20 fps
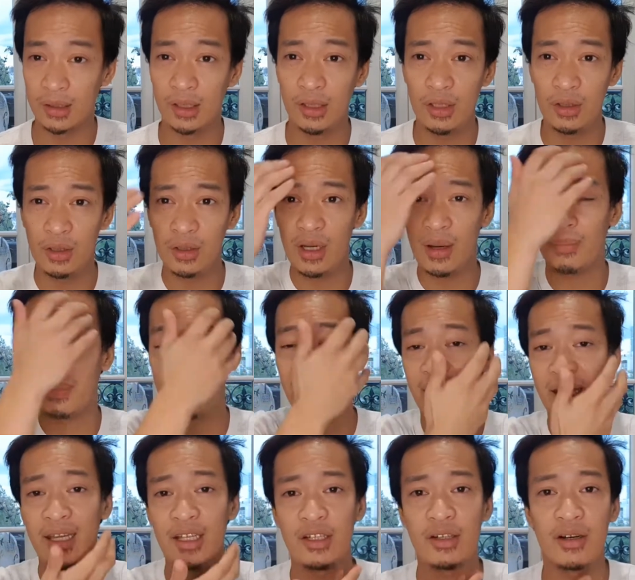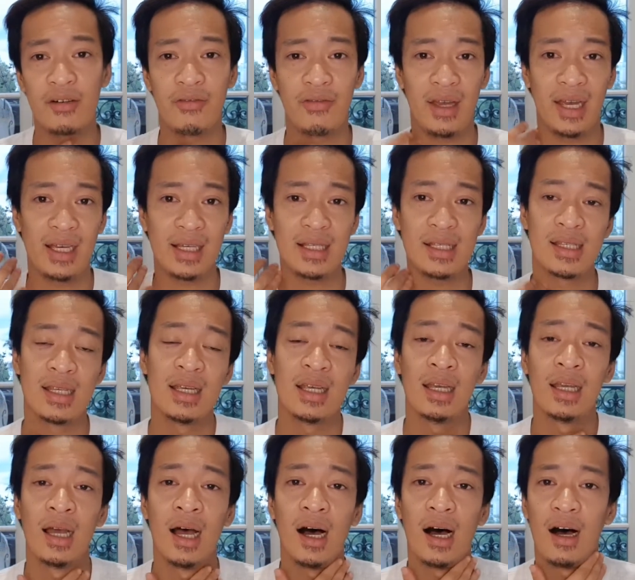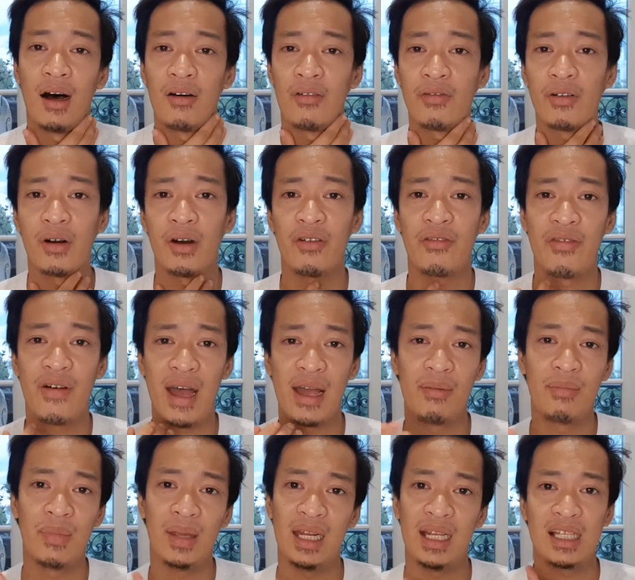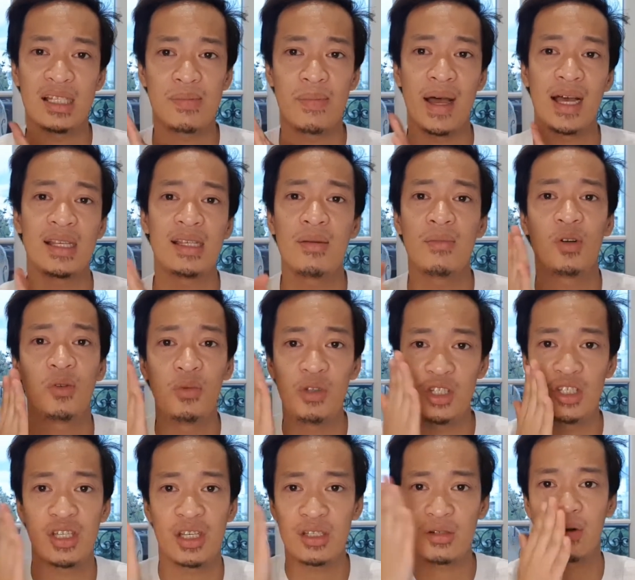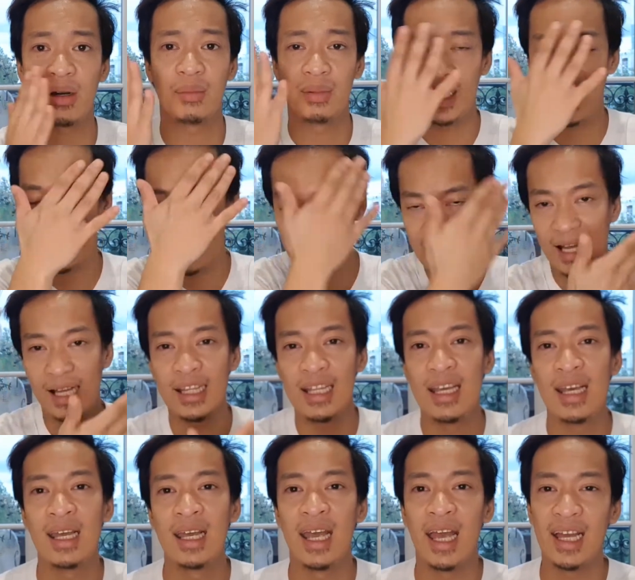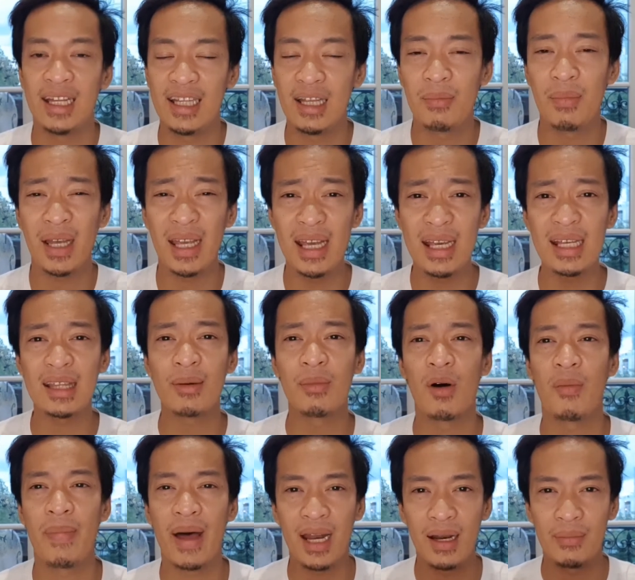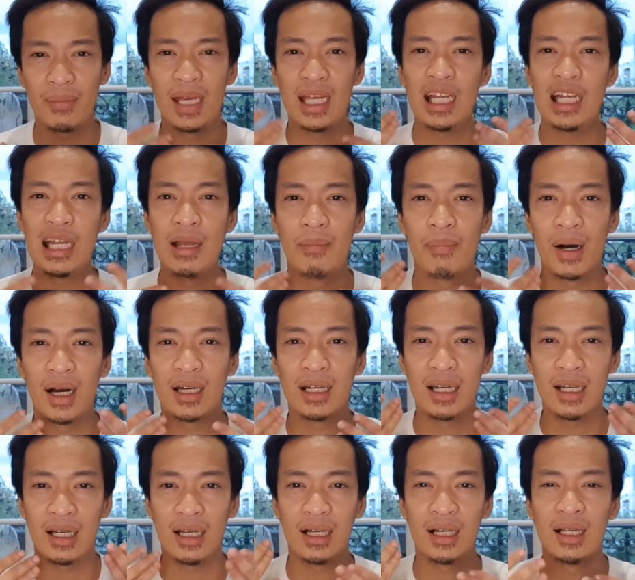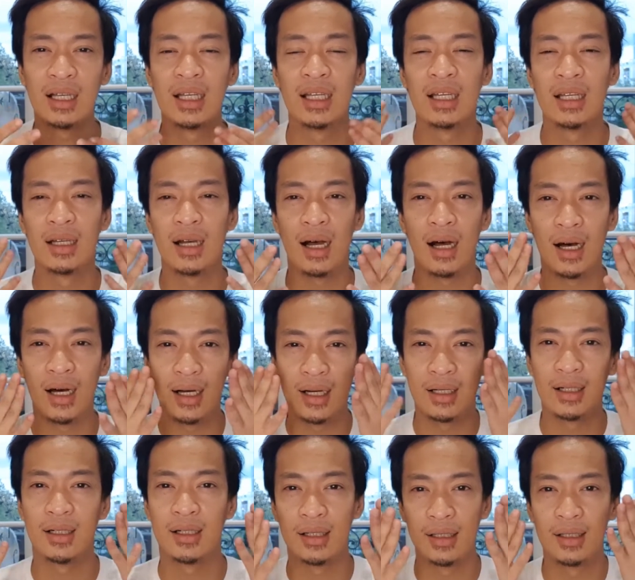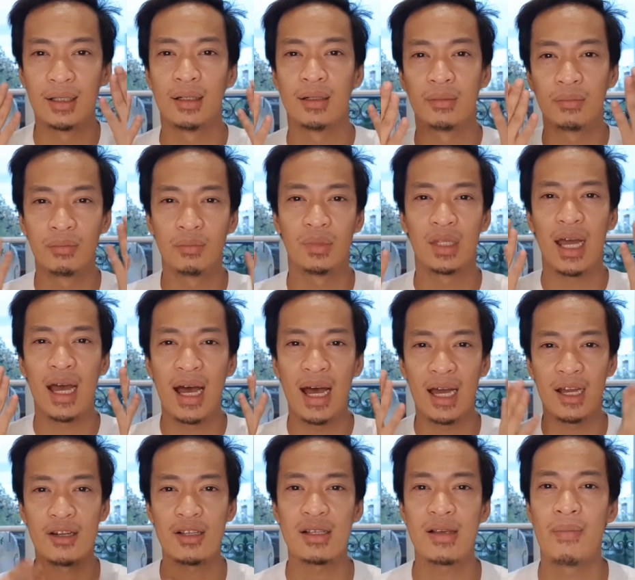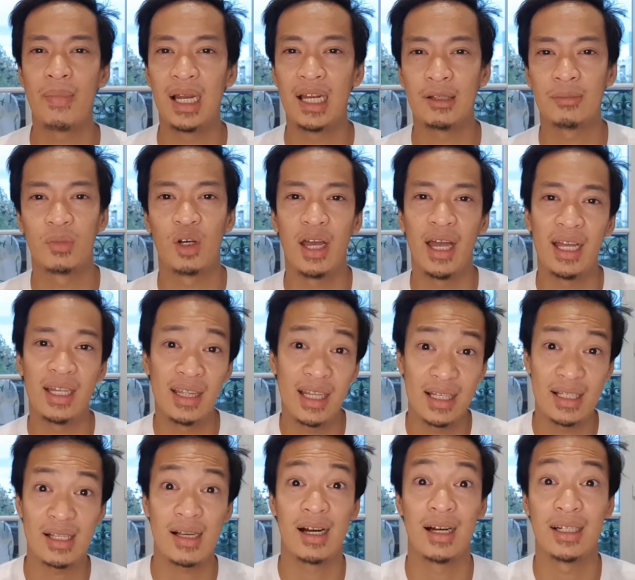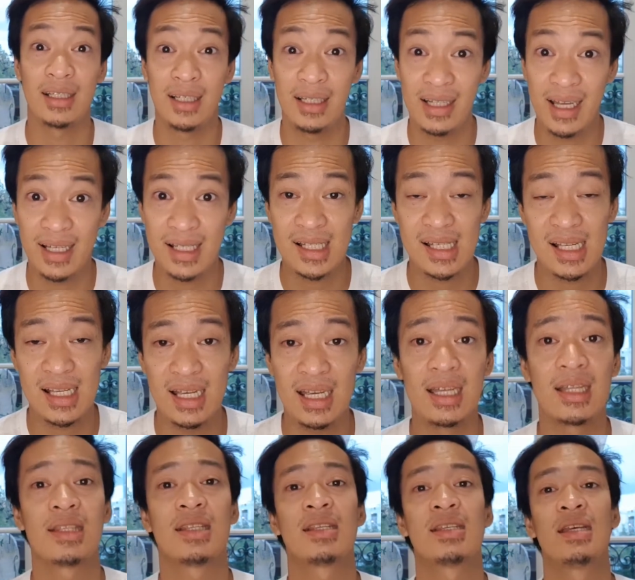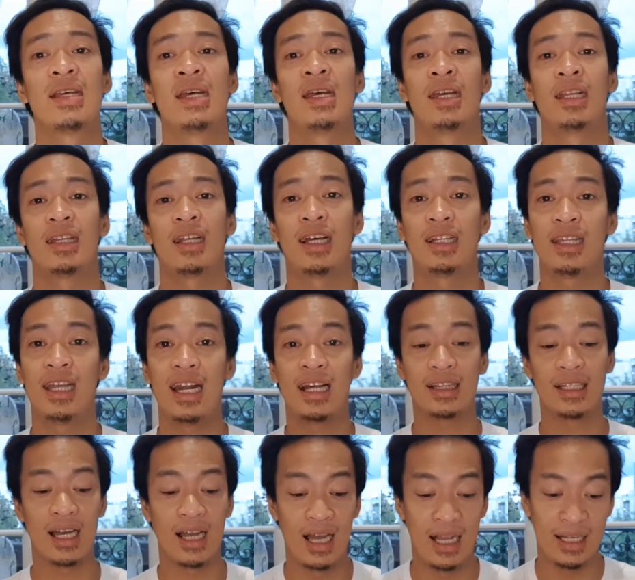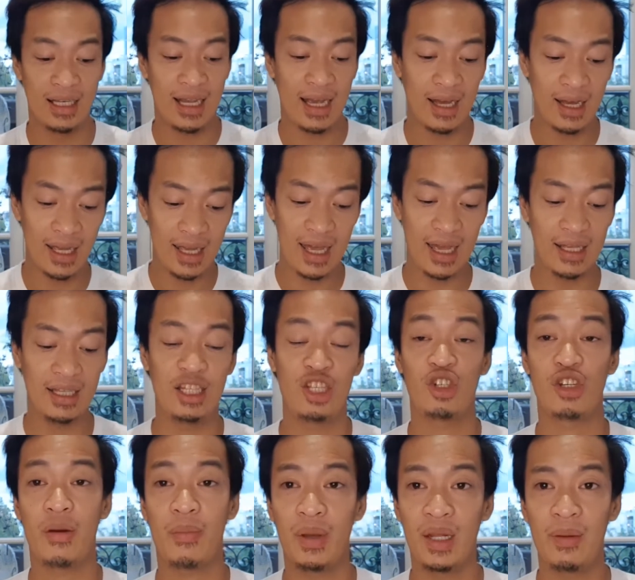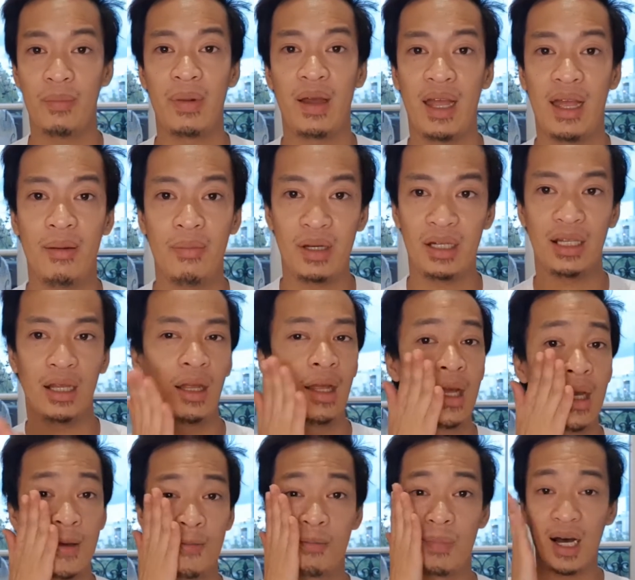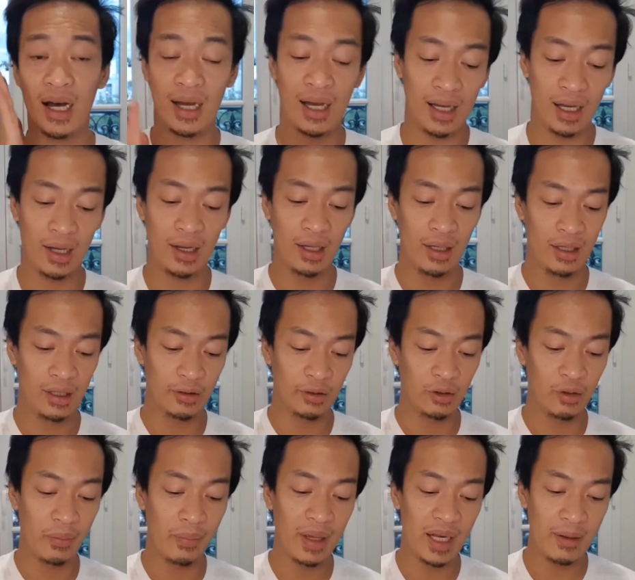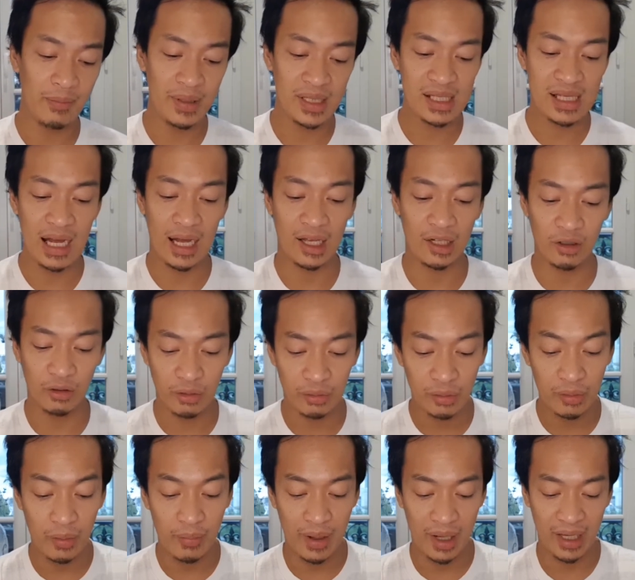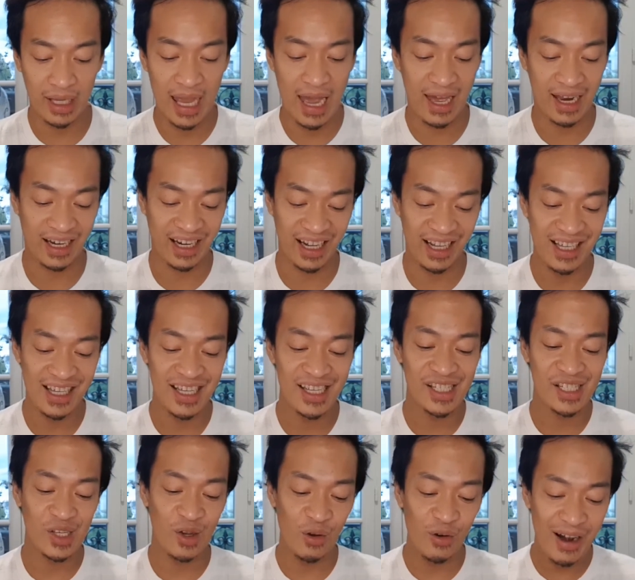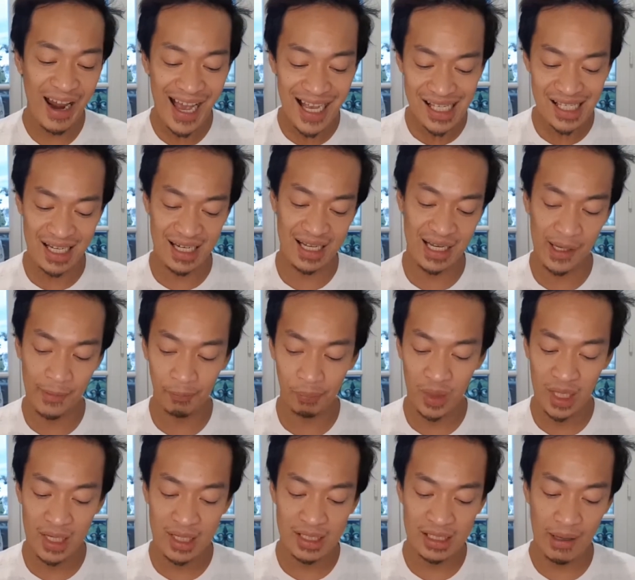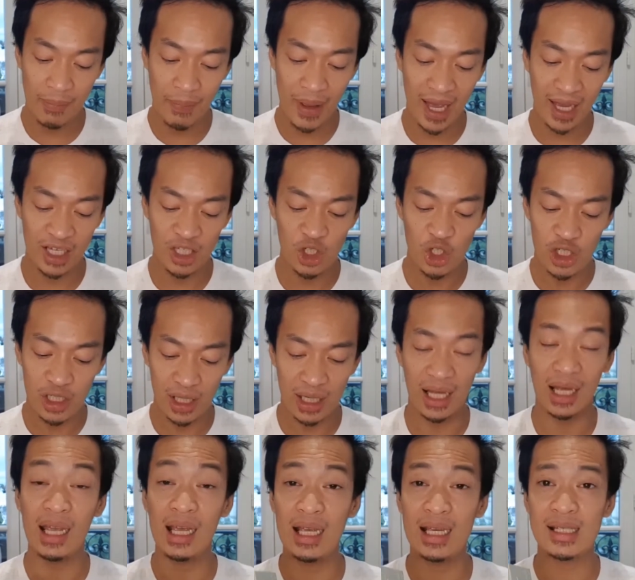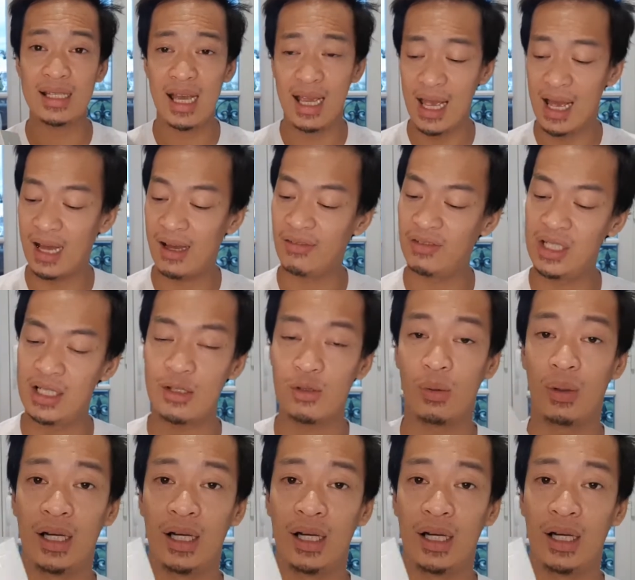you apply in your face for 5 minutes maximum. You just rub like that. And then, makikita mo parang may libag na na sa balat mo. And that's are the dead skins na tinatanggal niya. Kaya hindi siya pwedeng pag-everyday. Baka numanipis na anong mangyari. So, lastly, sa package nila is I have this